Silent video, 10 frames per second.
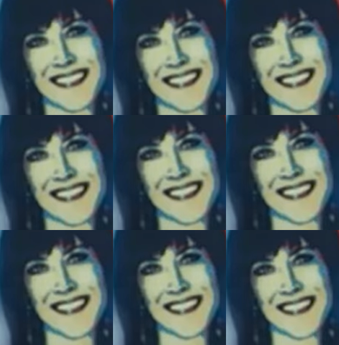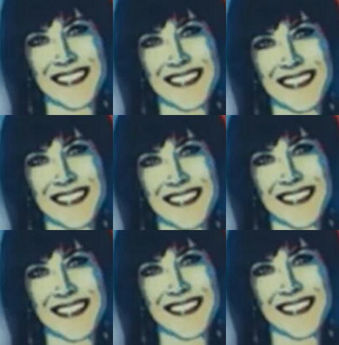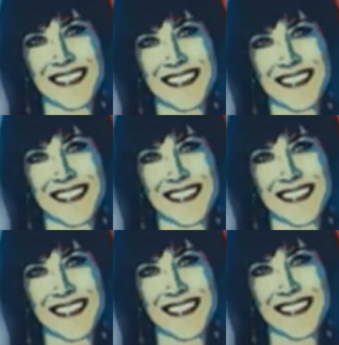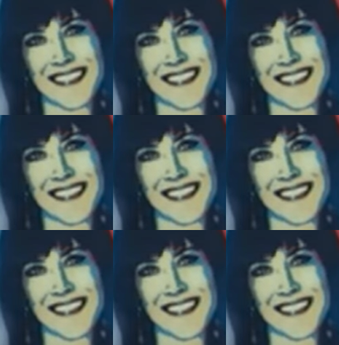No words are spoken by the person on screen.